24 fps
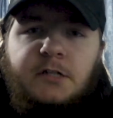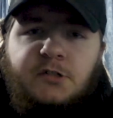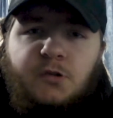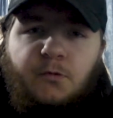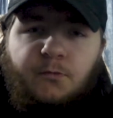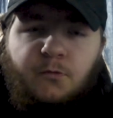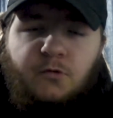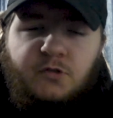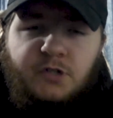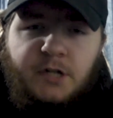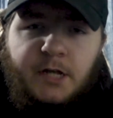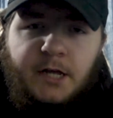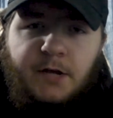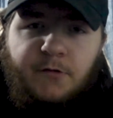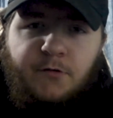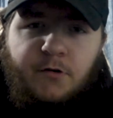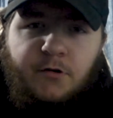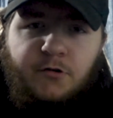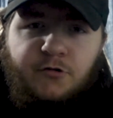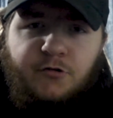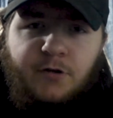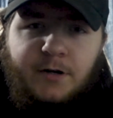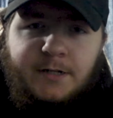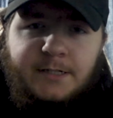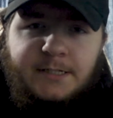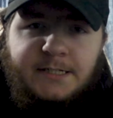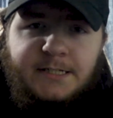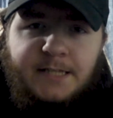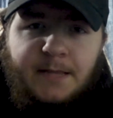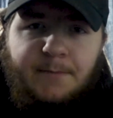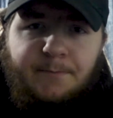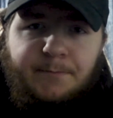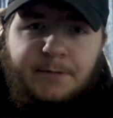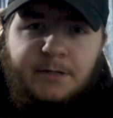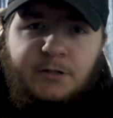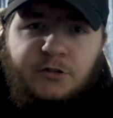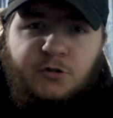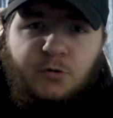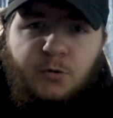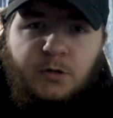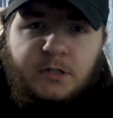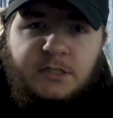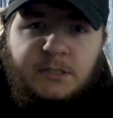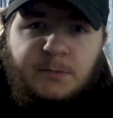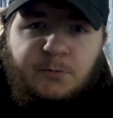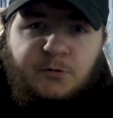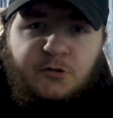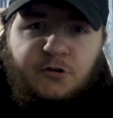So if those are your interests, then be sure to
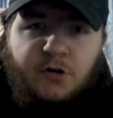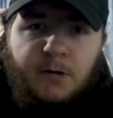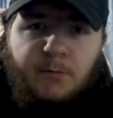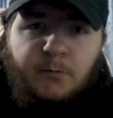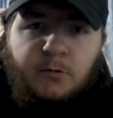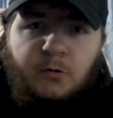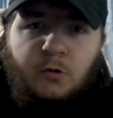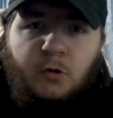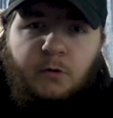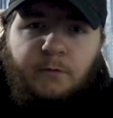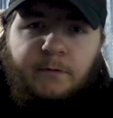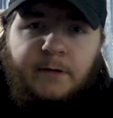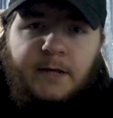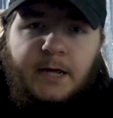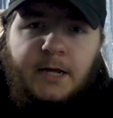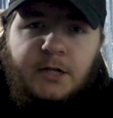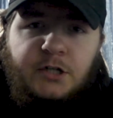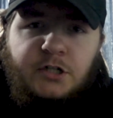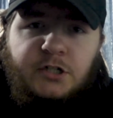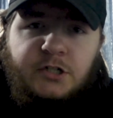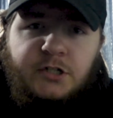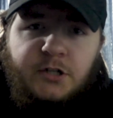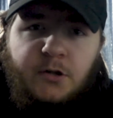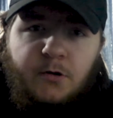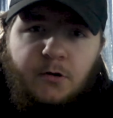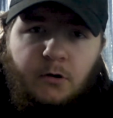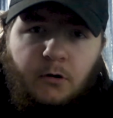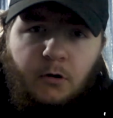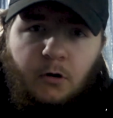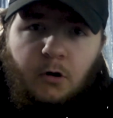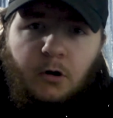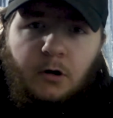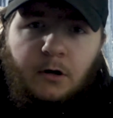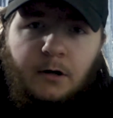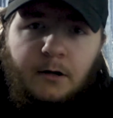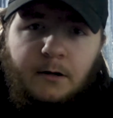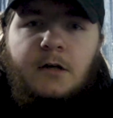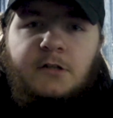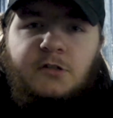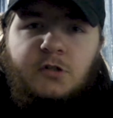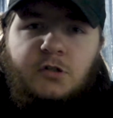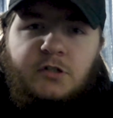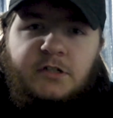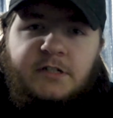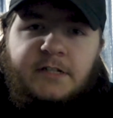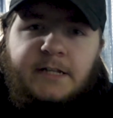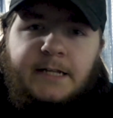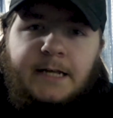subscribe with notifications turned on. So
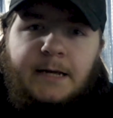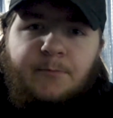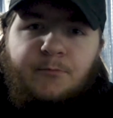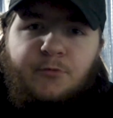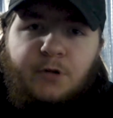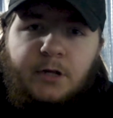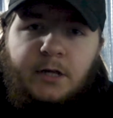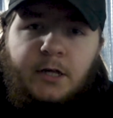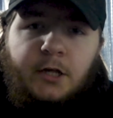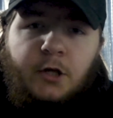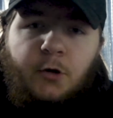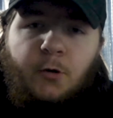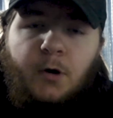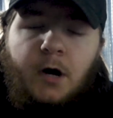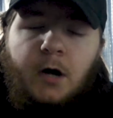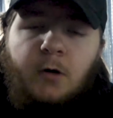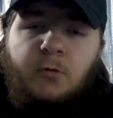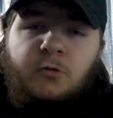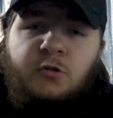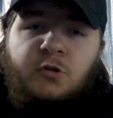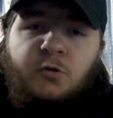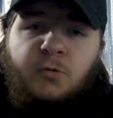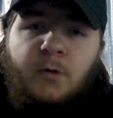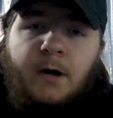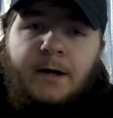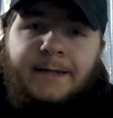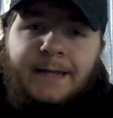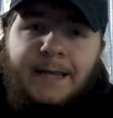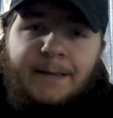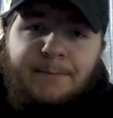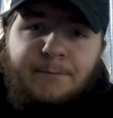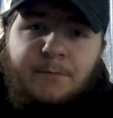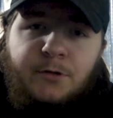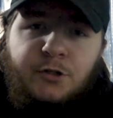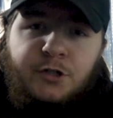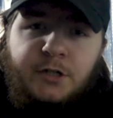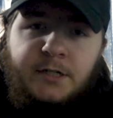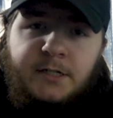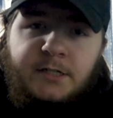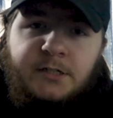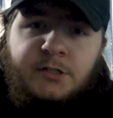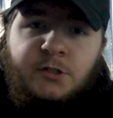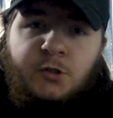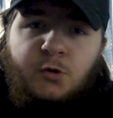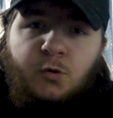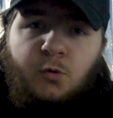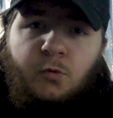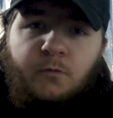today I'm bringing you how to add images
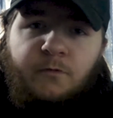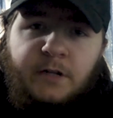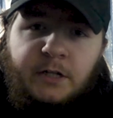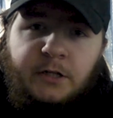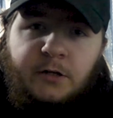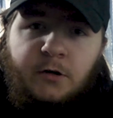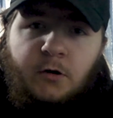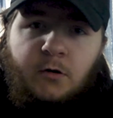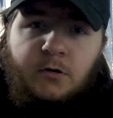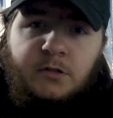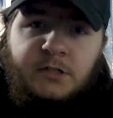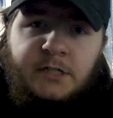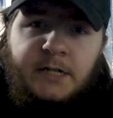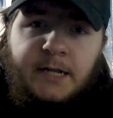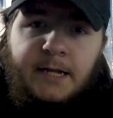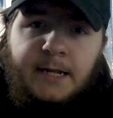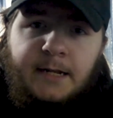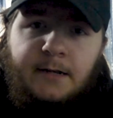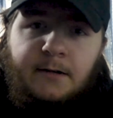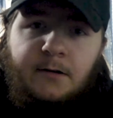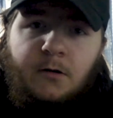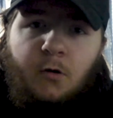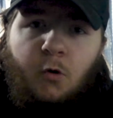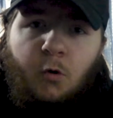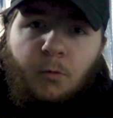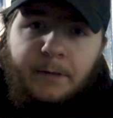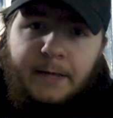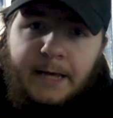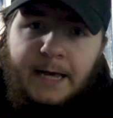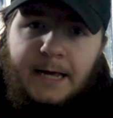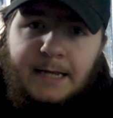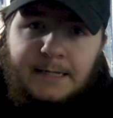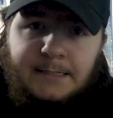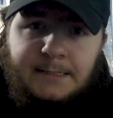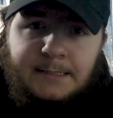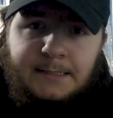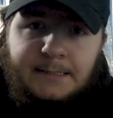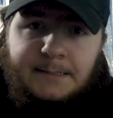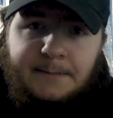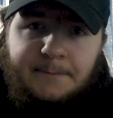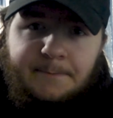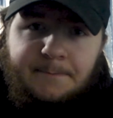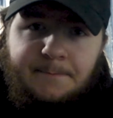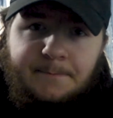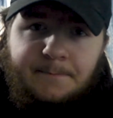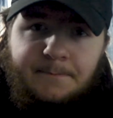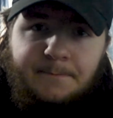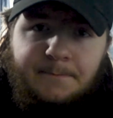to videos in OBS.
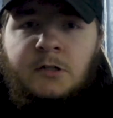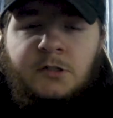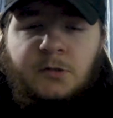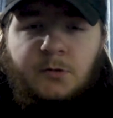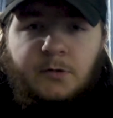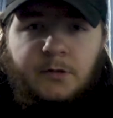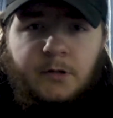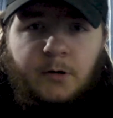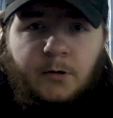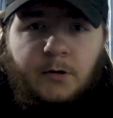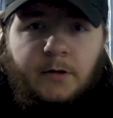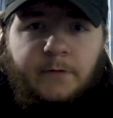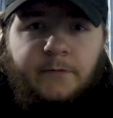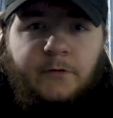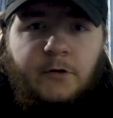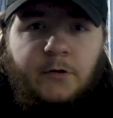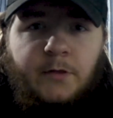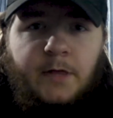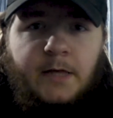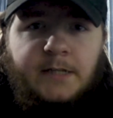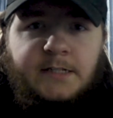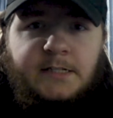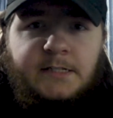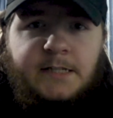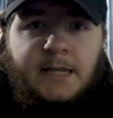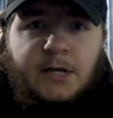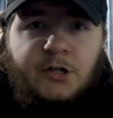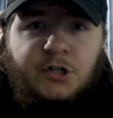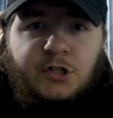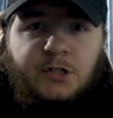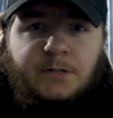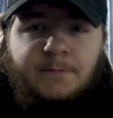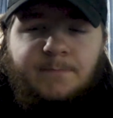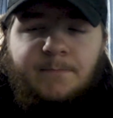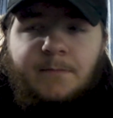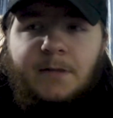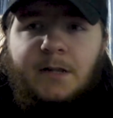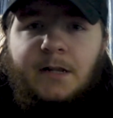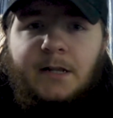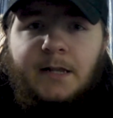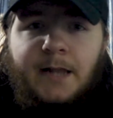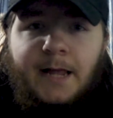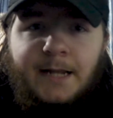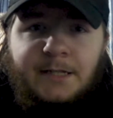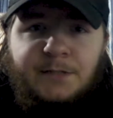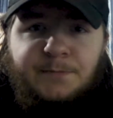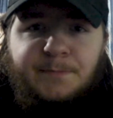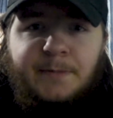So without any further hesitation,
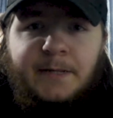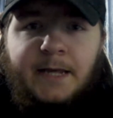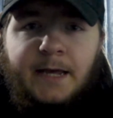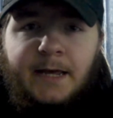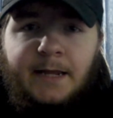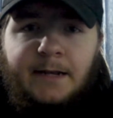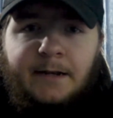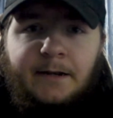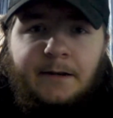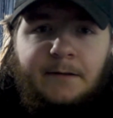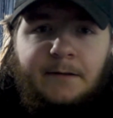let's begin.